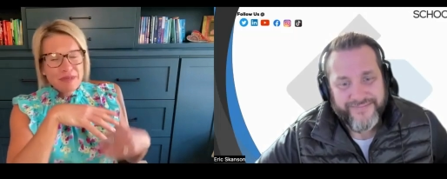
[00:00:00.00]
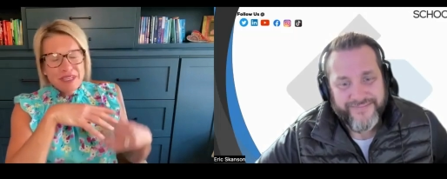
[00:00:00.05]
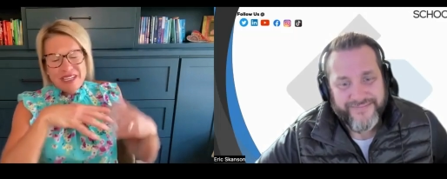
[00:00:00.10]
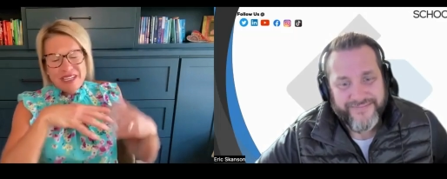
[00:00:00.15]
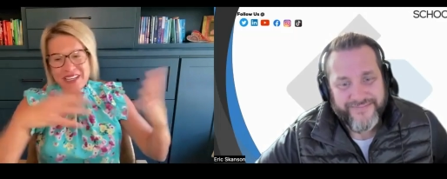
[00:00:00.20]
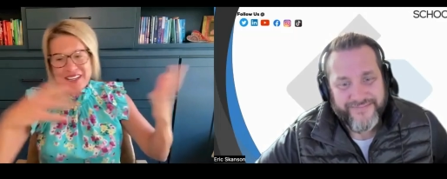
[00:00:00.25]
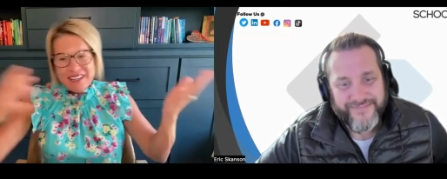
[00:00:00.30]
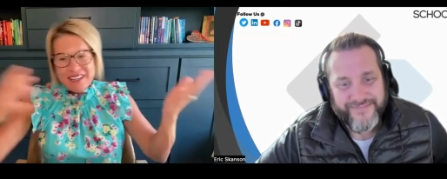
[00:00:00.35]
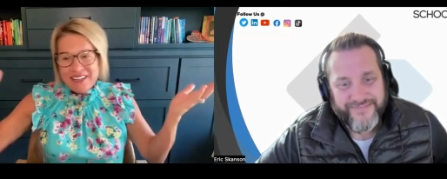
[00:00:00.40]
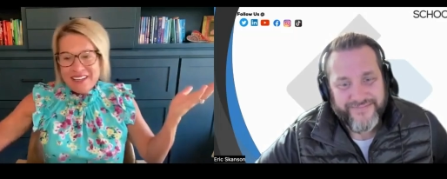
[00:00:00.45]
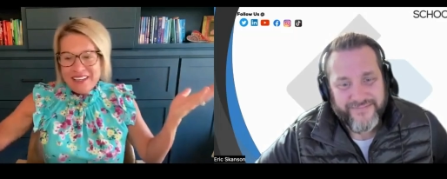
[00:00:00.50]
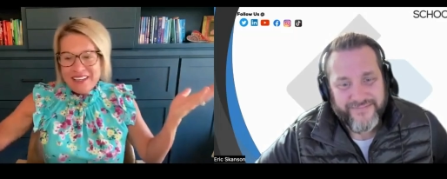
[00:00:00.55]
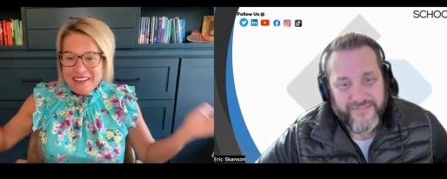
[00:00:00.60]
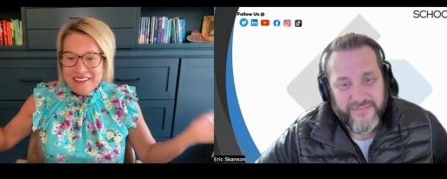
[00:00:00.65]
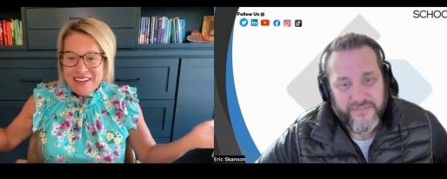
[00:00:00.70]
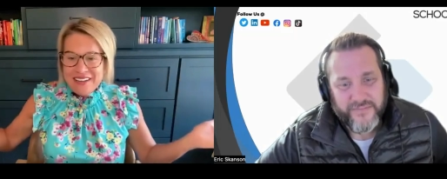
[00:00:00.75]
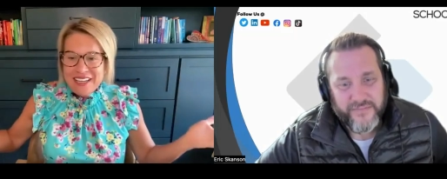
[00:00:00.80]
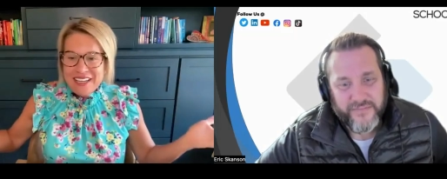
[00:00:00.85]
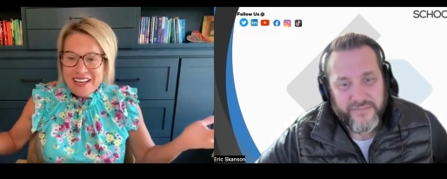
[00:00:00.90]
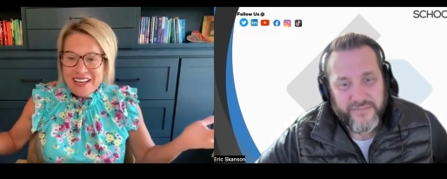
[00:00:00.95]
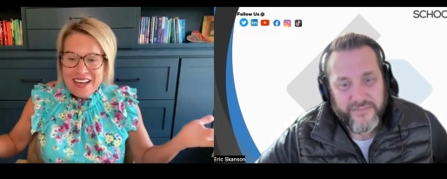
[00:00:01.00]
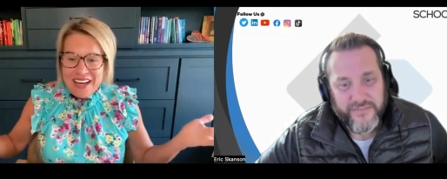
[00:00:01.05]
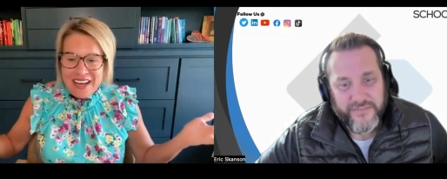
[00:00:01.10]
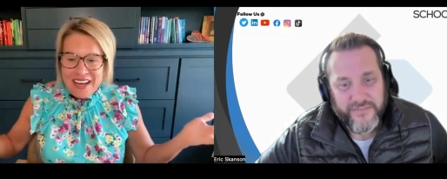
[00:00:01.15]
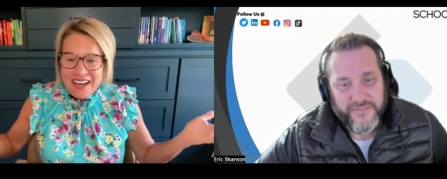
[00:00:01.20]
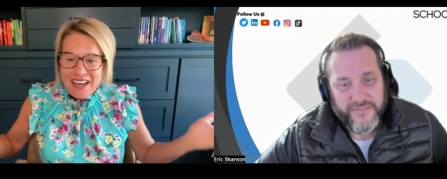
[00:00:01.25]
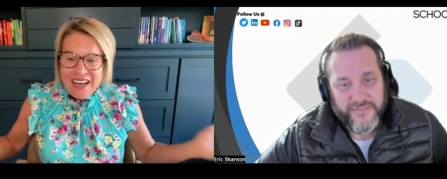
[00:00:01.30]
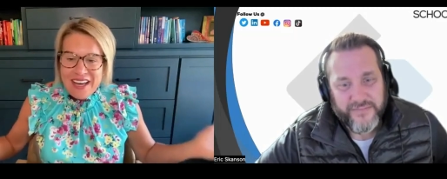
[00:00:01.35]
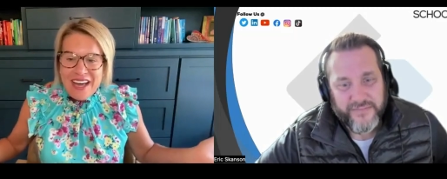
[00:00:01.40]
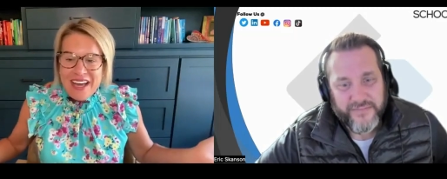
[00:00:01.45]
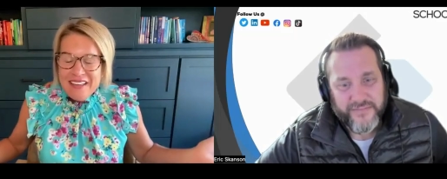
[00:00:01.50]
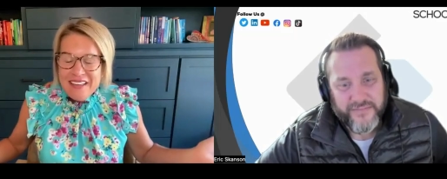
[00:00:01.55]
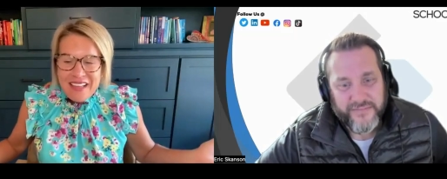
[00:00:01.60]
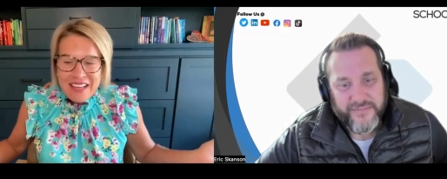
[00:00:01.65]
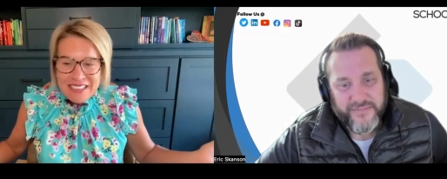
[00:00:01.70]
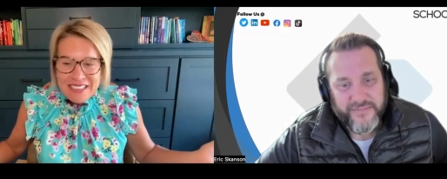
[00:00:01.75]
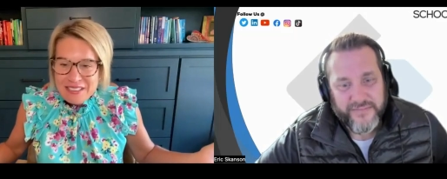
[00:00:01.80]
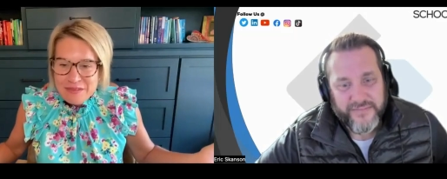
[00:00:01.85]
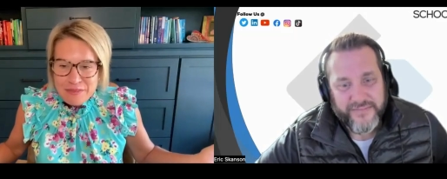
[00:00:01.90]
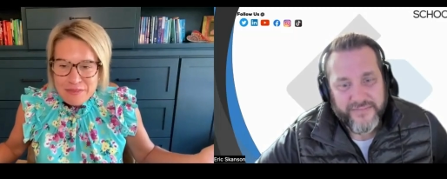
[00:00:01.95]
Speaker 1: But Eric, I
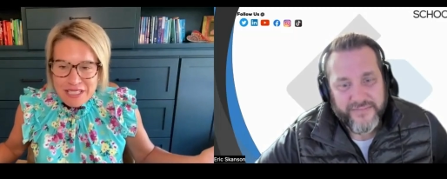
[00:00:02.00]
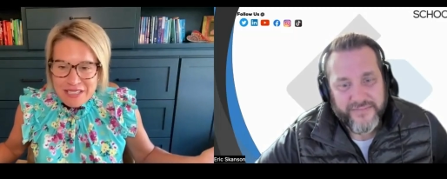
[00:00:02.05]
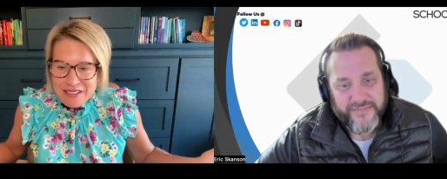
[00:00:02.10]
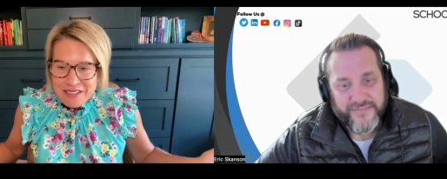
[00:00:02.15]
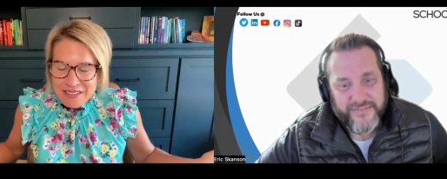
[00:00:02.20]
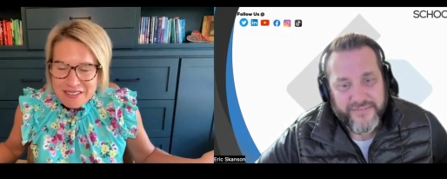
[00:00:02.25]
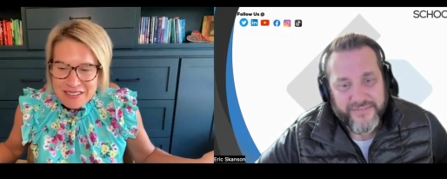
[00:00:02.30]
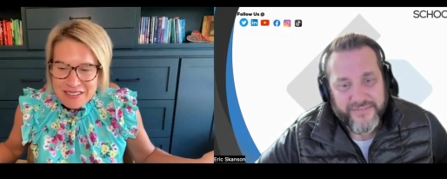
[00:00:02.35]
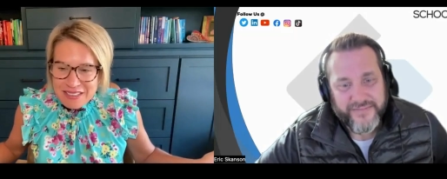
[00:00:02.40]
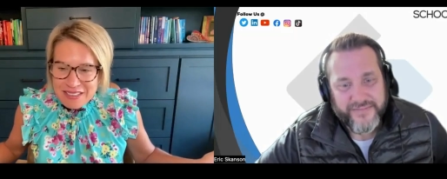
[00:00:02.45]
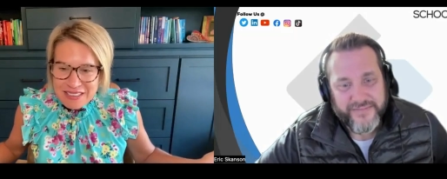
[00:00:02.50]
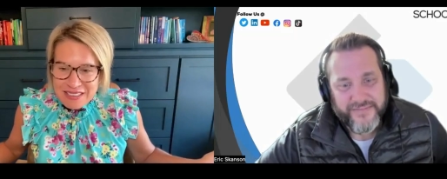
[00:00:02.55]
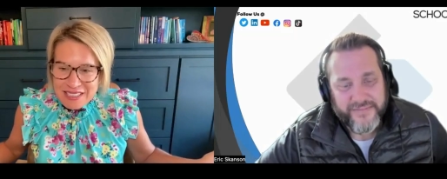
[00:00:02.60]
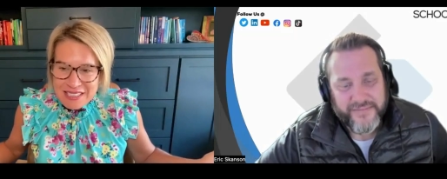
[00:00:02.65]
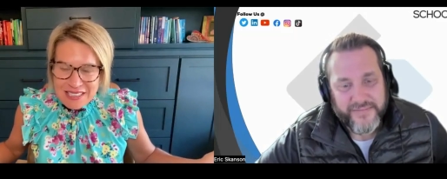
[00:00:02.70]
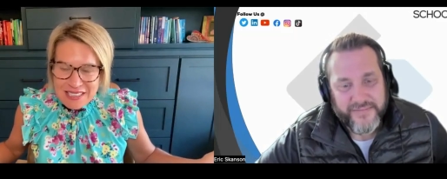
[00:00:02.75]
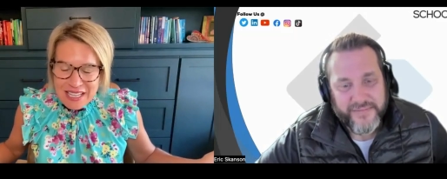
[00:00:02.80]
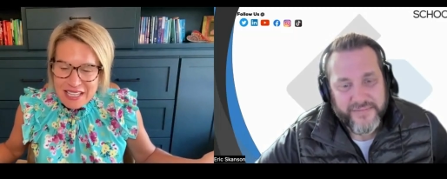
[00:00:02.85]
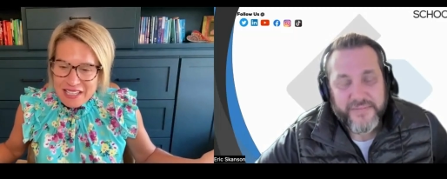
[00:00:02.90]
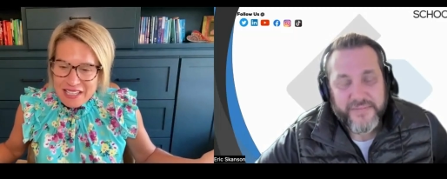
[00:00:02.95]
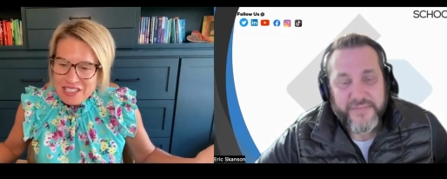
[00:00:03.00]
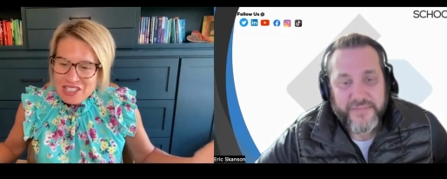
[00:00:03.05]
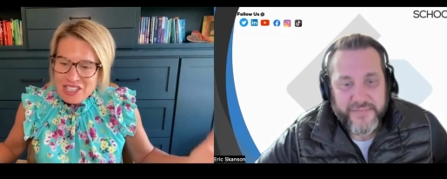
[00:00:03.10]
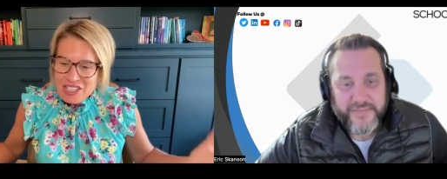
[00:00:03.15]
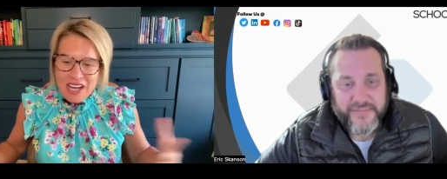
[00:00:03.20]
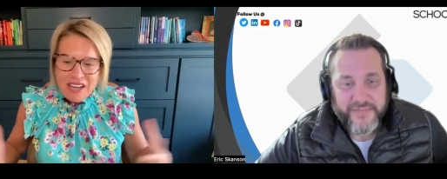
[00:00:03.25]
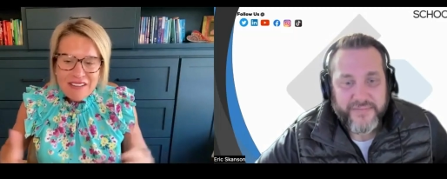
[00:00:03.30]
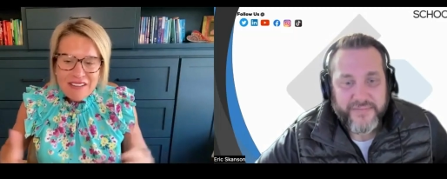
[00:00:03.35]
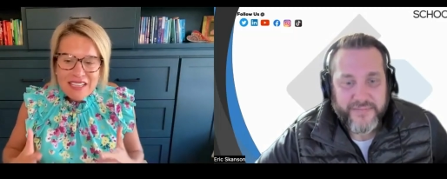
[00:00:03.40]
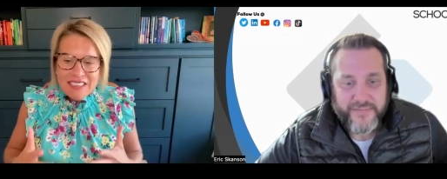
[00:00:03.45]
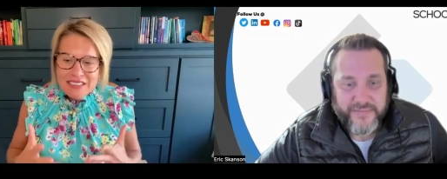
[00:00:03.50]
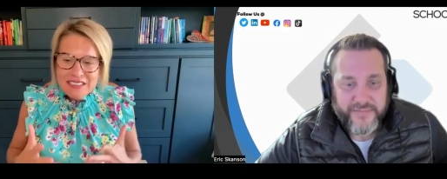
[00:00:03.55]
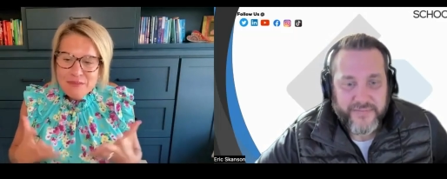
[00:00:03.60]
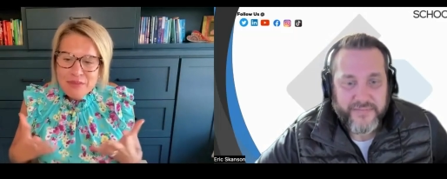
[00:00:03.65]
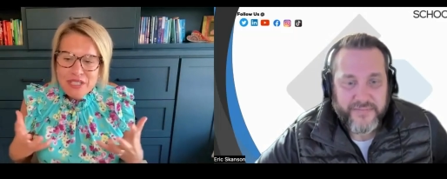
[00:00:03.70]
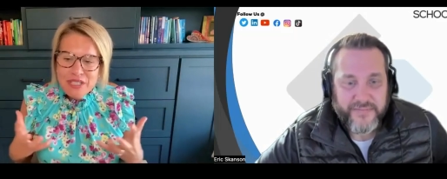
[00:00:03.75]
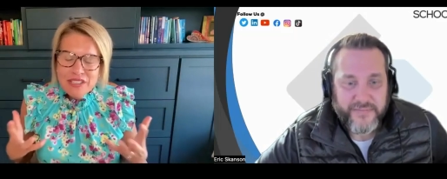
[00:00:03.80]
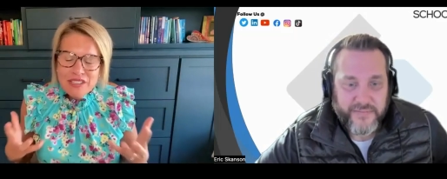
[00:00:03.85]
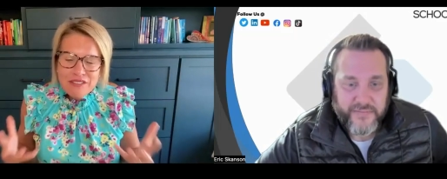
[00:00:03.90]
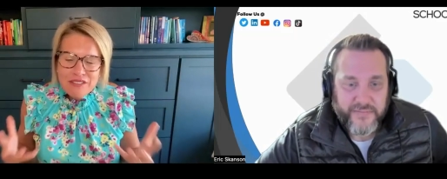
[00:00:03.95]
like to be on the stage. I like to
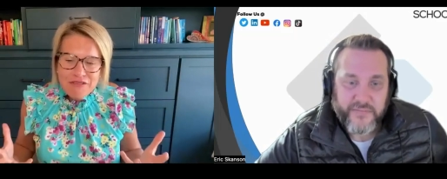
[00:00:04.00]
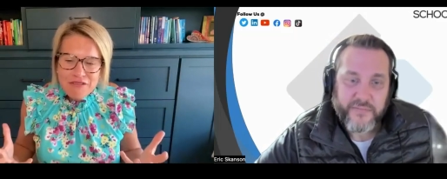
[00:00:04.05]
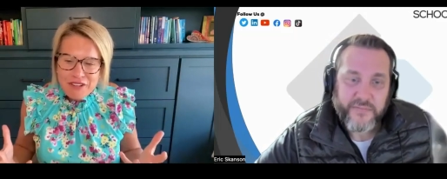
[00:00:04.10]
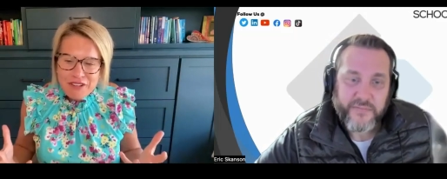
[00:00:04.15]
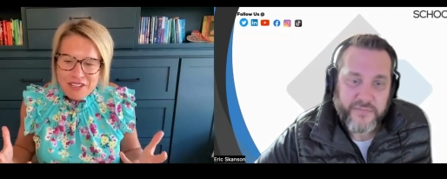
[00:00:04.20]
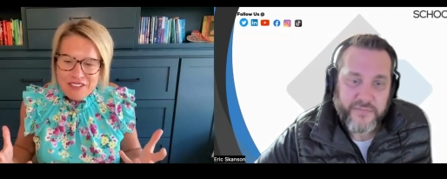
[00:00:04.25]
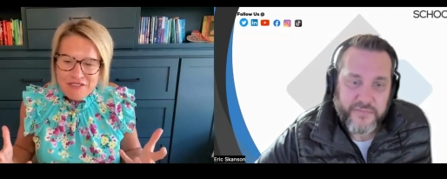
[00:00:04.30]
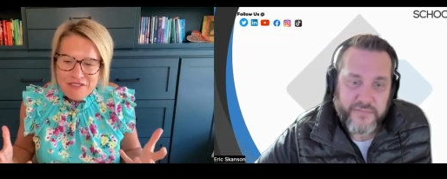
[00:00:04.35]
be in front